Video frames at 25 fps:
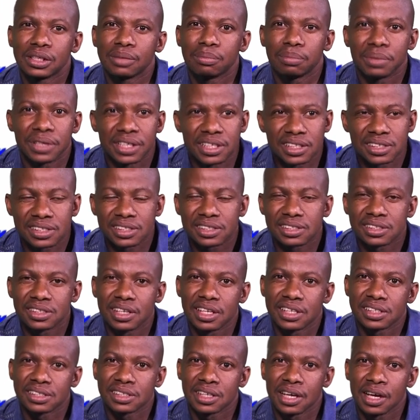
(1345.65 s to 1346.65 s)
Please,
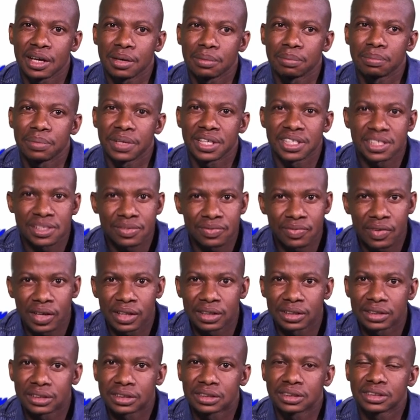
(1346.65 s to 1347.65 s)
let's help, let's
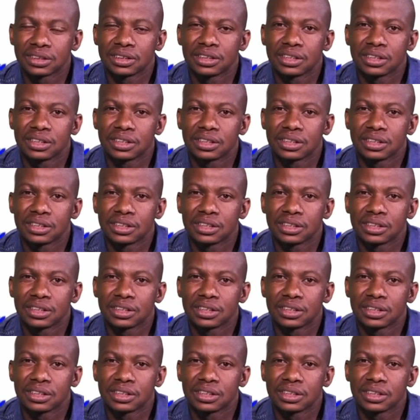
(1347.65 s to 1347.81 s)
fund.